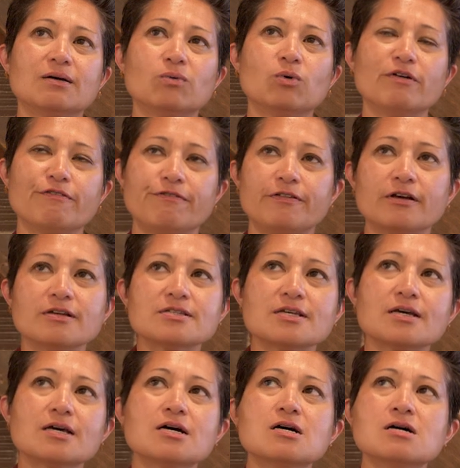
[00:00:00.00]
What feels
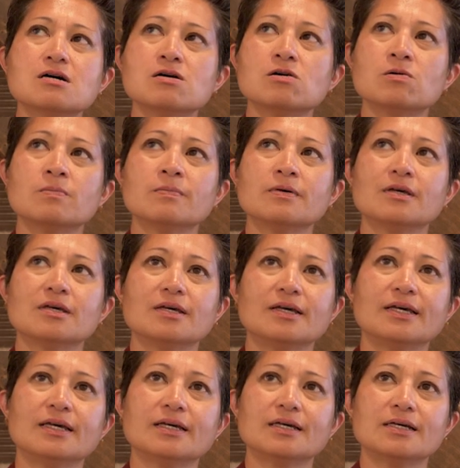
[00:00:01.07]
like home
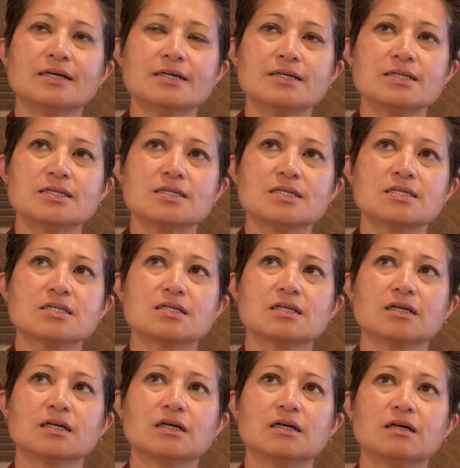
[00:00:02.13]
is
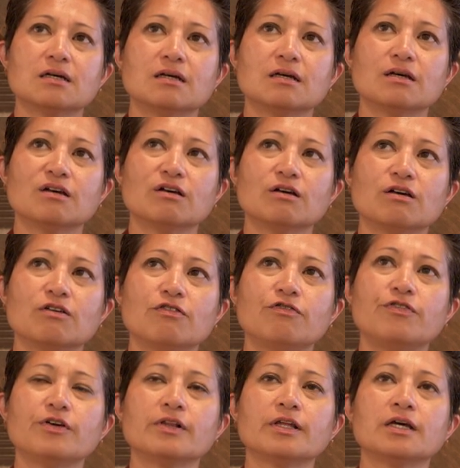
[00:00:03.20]

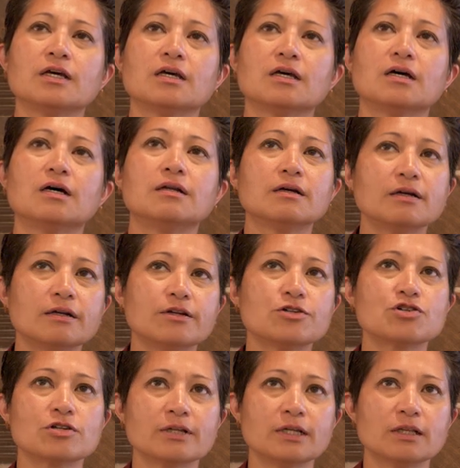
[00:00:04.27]
feeling
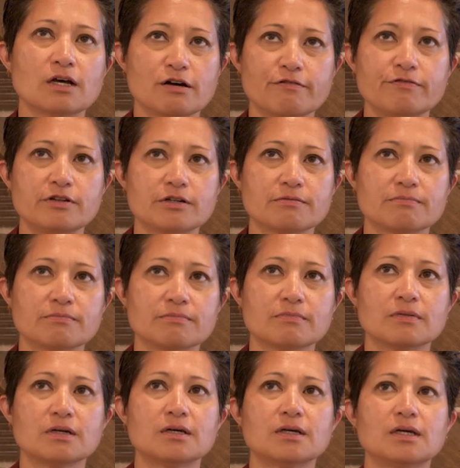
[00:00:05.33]
unconditionally loved
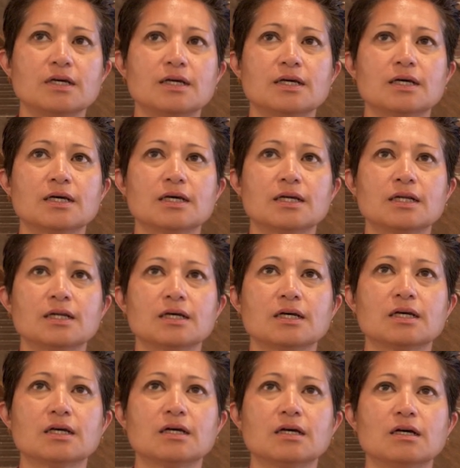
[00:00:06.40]
and
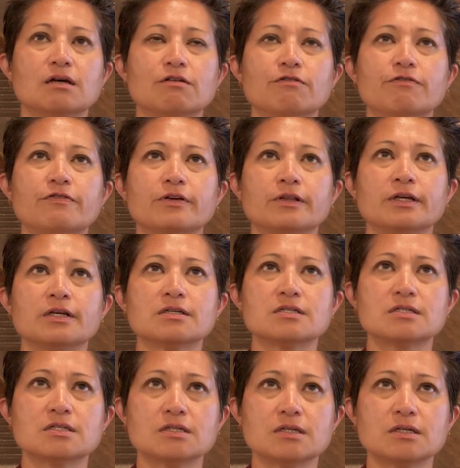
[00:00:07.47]
feeling
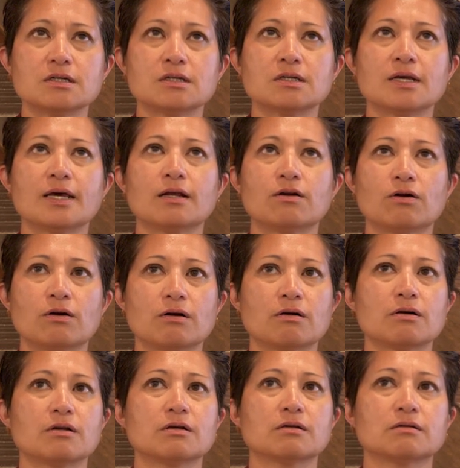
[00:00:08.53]
seen and
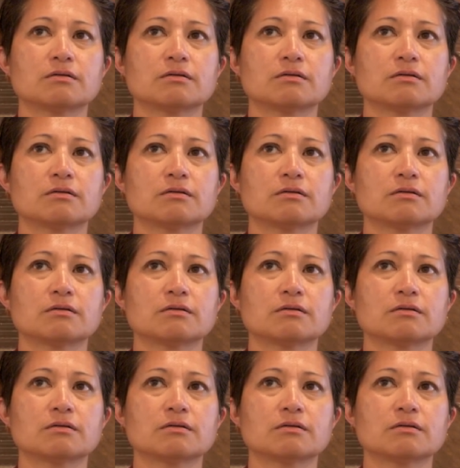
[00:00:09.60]
heard,